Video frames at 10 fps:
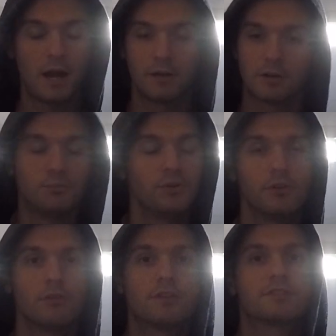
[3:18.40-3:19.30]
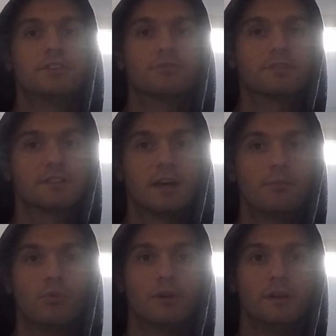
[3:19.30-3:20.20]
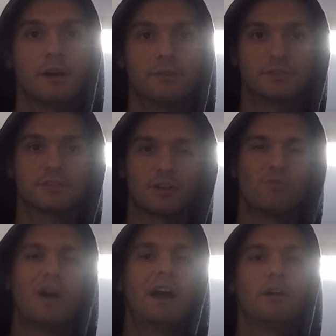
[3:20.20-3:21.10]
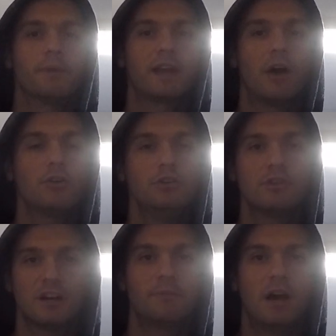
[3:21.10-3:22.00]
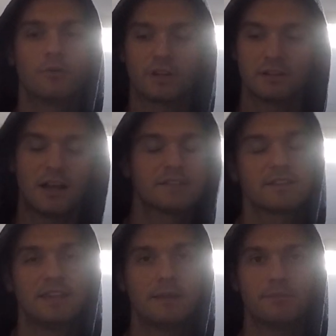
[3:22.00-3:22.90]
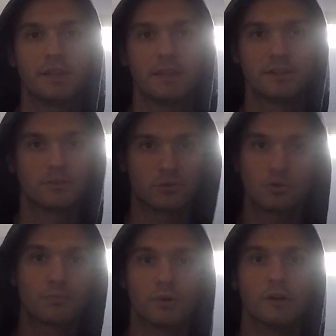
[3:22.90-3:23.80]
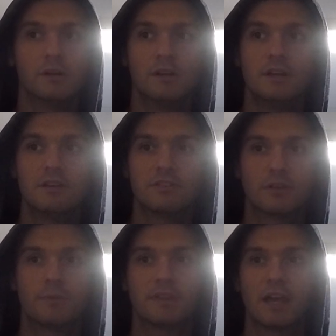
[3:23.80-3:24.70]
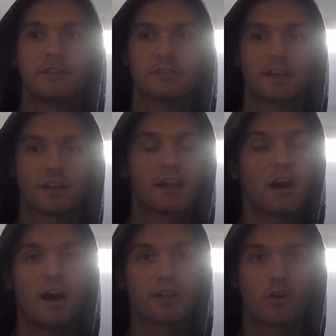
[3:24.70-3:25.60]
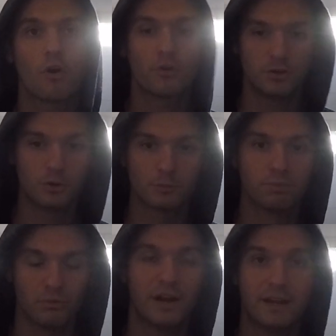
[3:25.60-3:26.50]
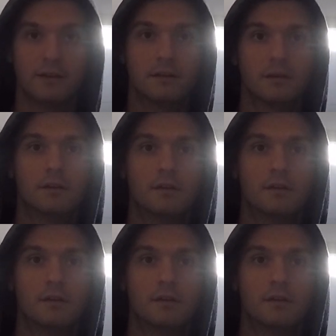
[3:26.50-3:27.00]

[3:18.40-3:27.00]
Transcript: I completely lost interest at that point. I was just like, wow, how can you come out with a classic nameplate like the Supra, something that is like an iconic car to your brand,